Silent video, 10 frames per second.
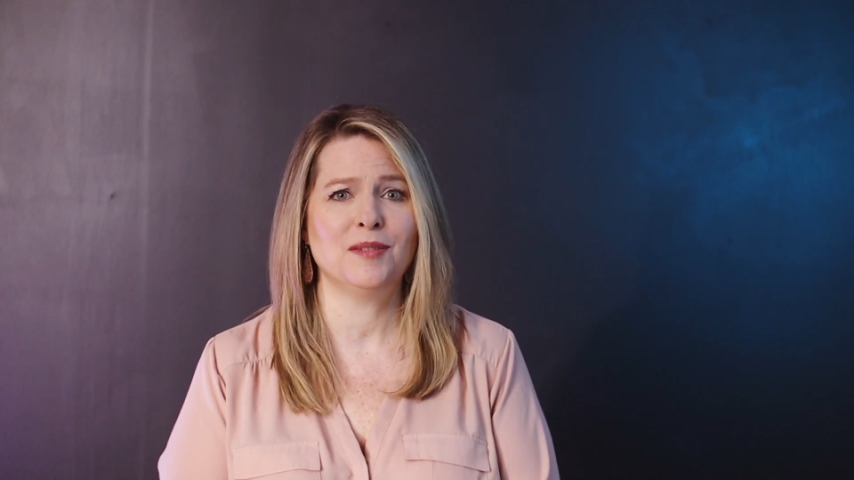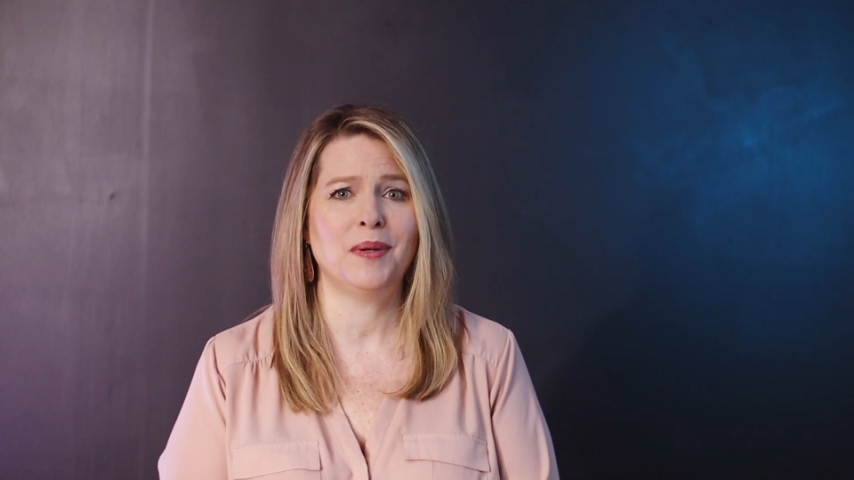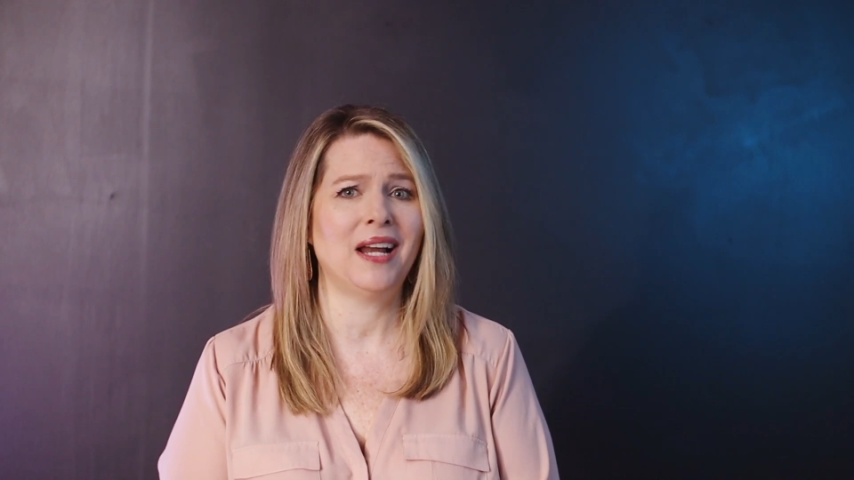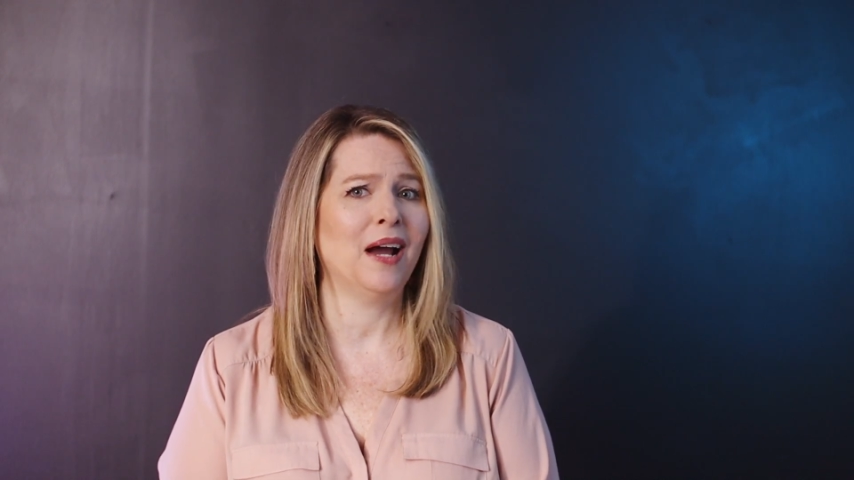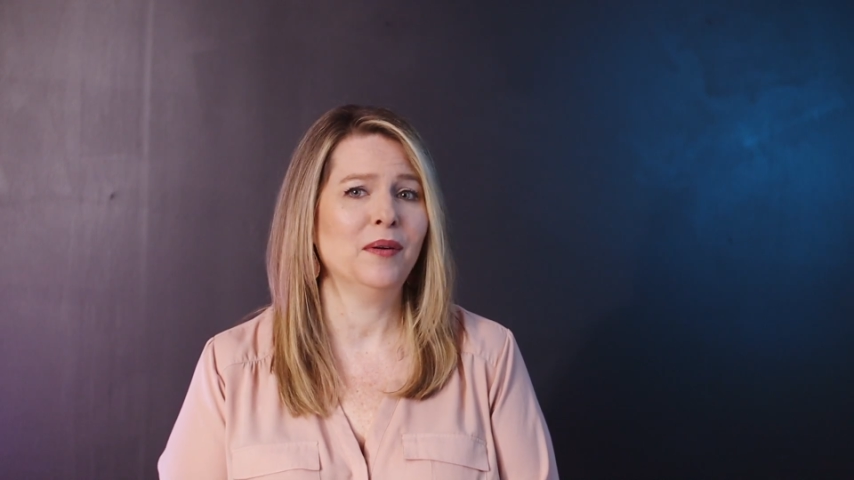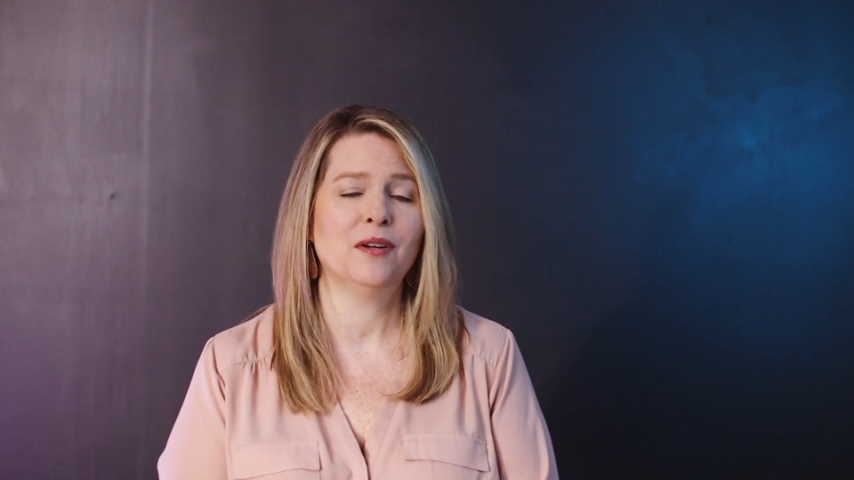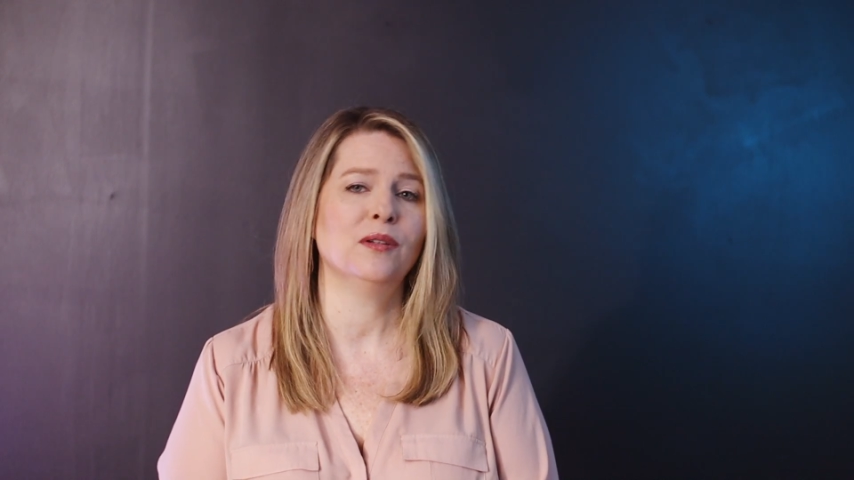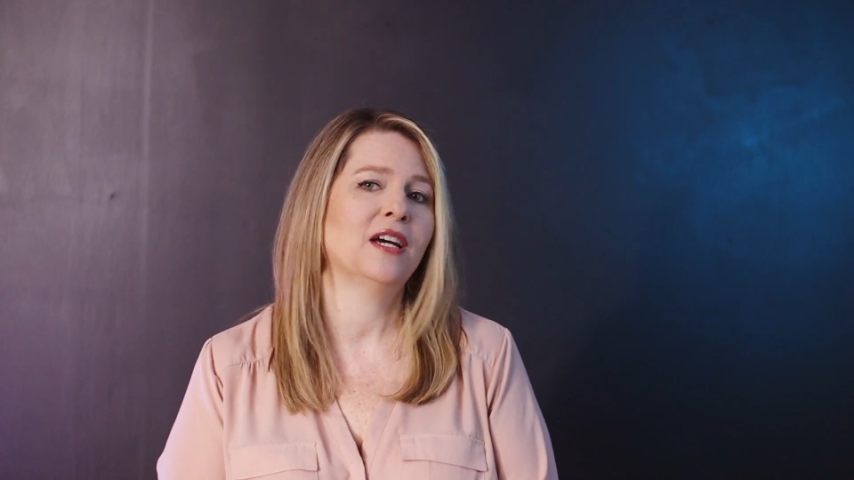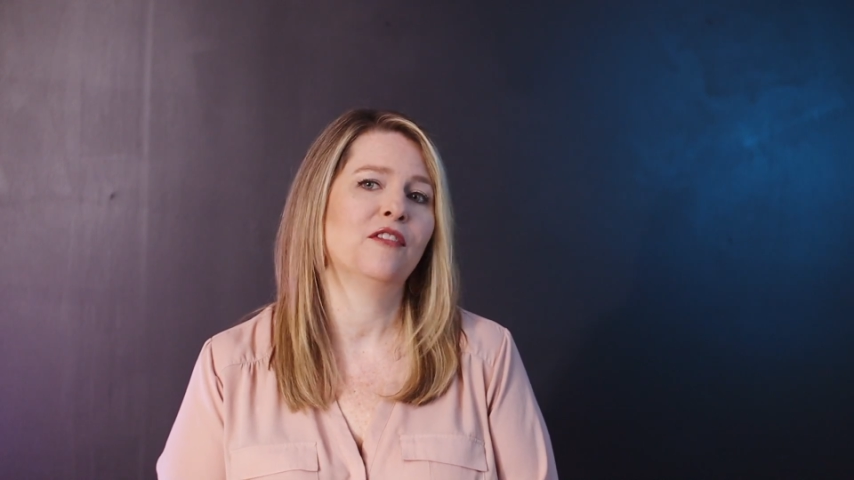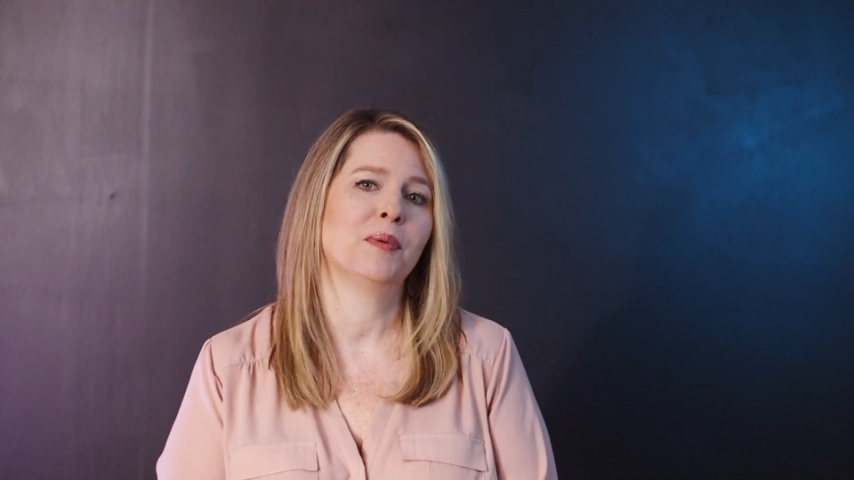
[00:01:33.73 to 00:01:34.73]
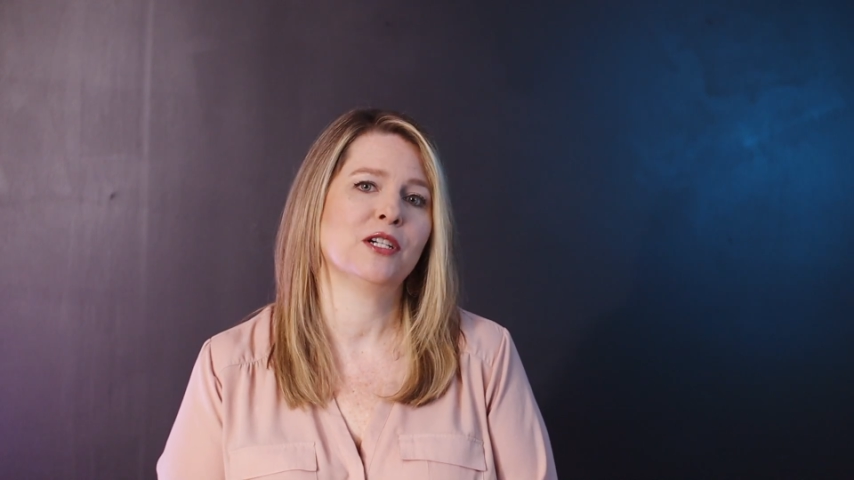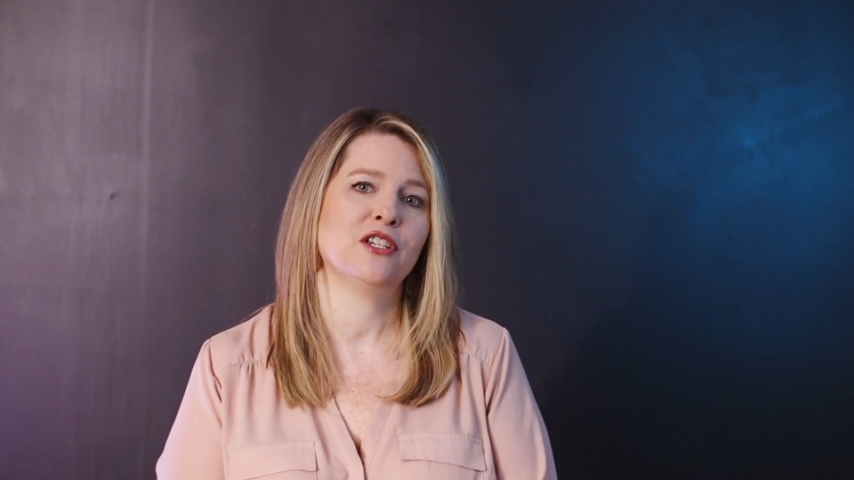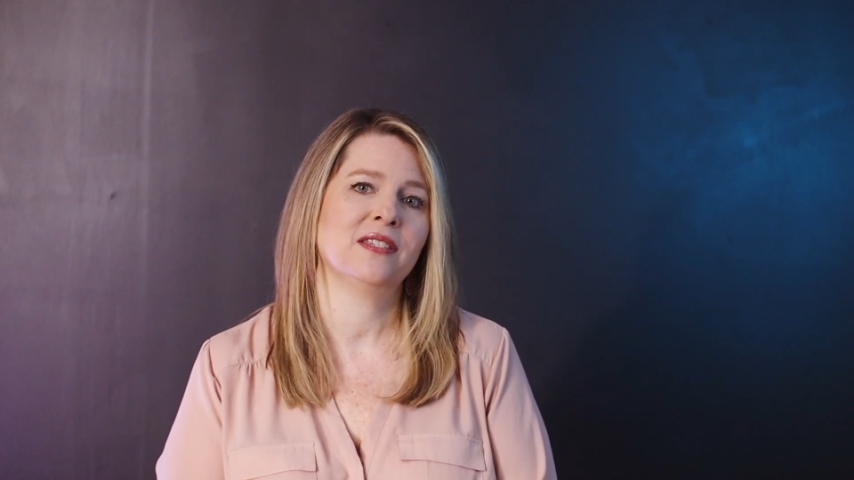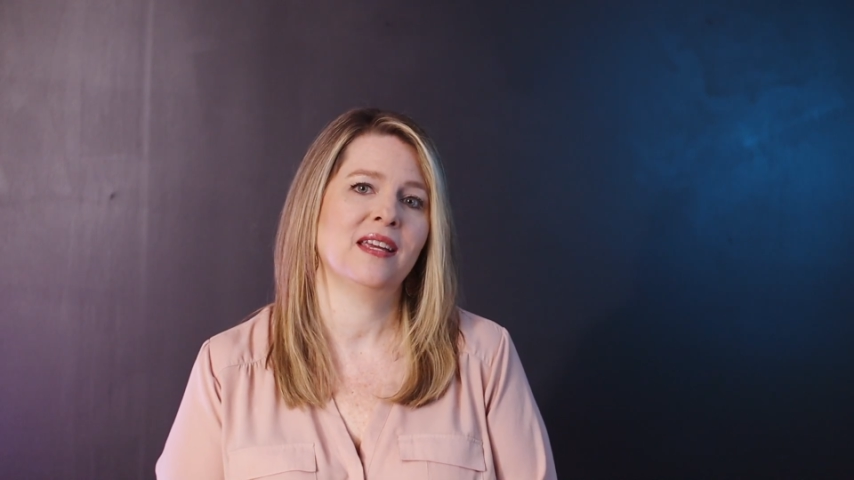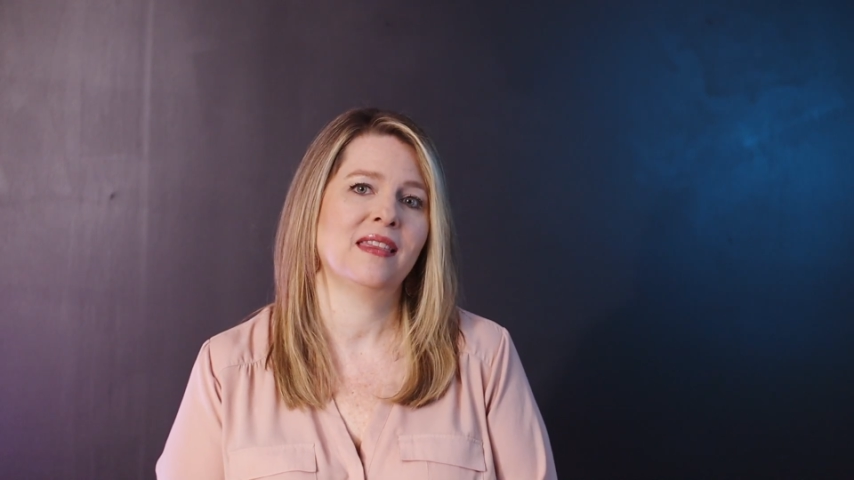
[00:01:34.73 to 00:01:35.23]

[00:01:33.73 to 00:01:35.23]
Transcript: but I would hold off purchasing